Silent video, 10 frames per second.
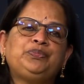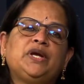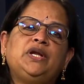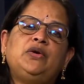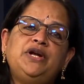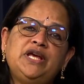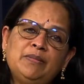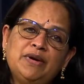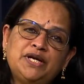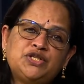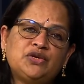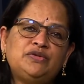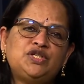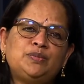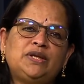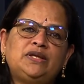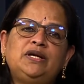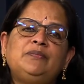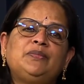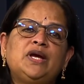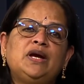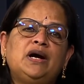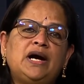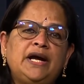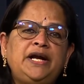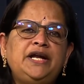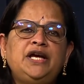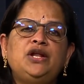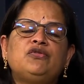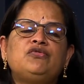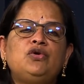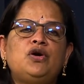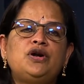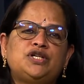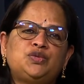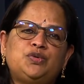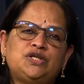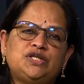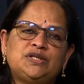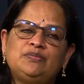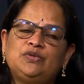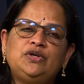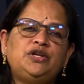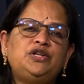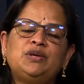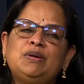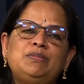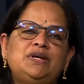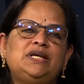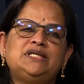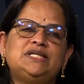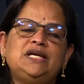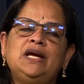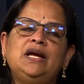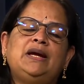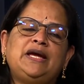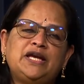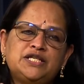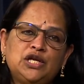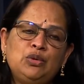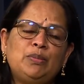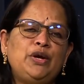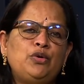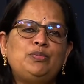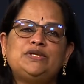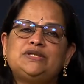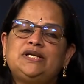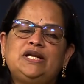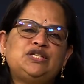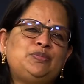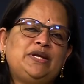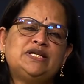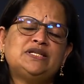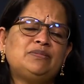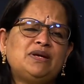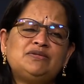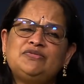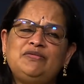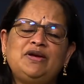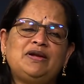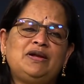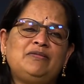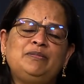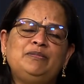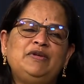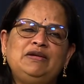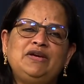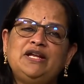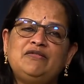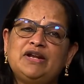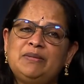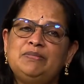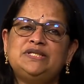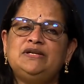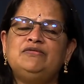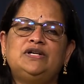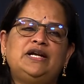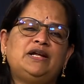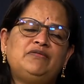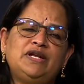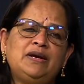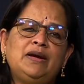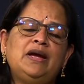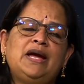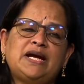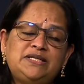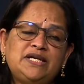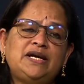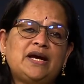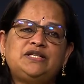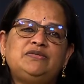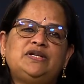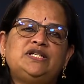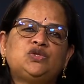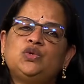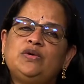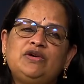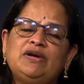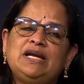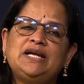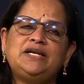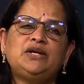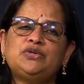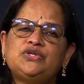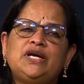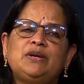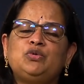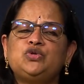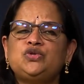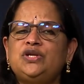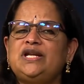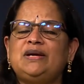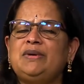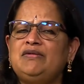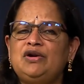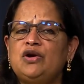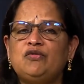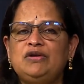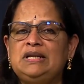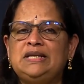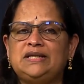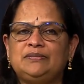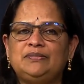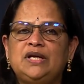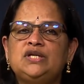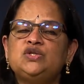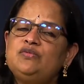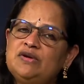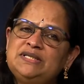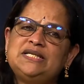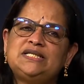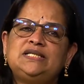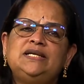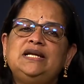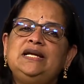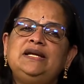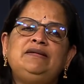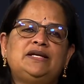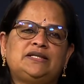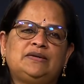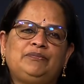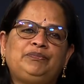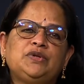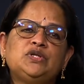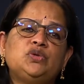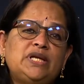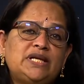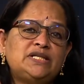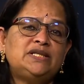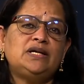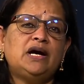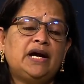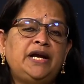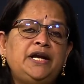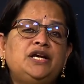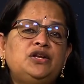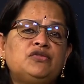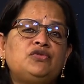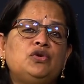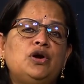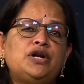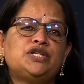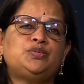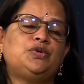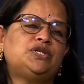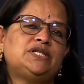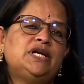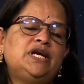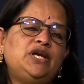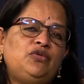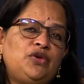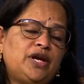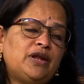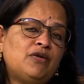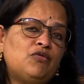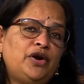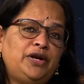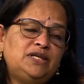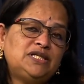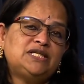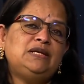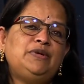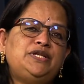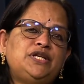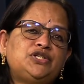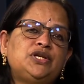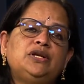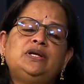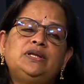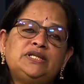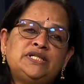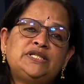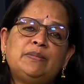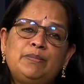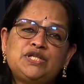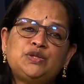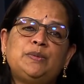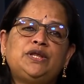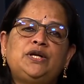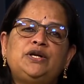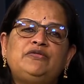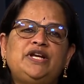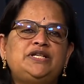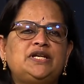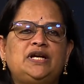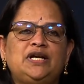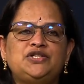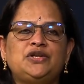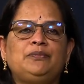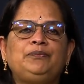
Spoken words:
Now, demerits of this method: high degree of non-response. You have to remember that. See, I can tell you my own personal experience. Sometimes when we are living in a very busy world and very hectic activities, so if I'll get a questionnaire, most of the time I will not fill that. So we will just delete that. So that is the high degree of non-response. If you can avoid this limitation, this is the best method of data collection.